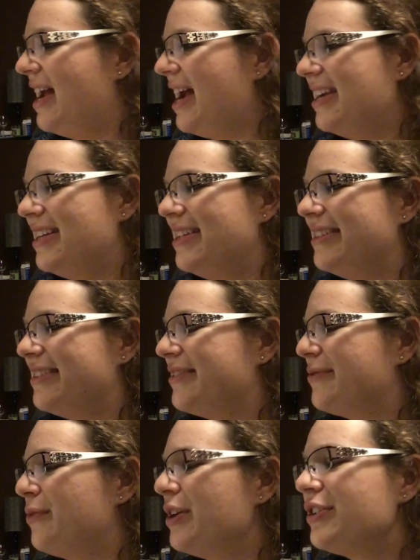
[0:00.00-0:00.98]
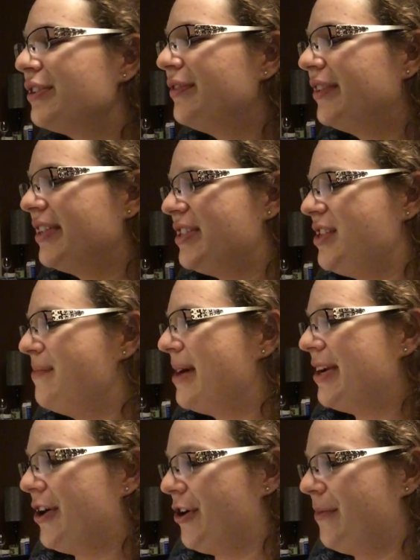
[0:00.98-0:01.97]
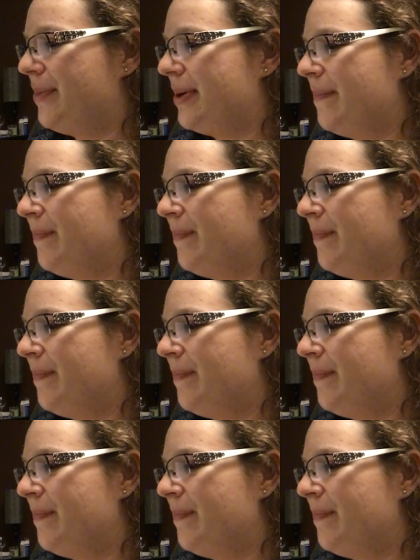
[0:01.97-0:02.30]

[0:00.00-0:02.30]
and it is as wonderful as you might hope.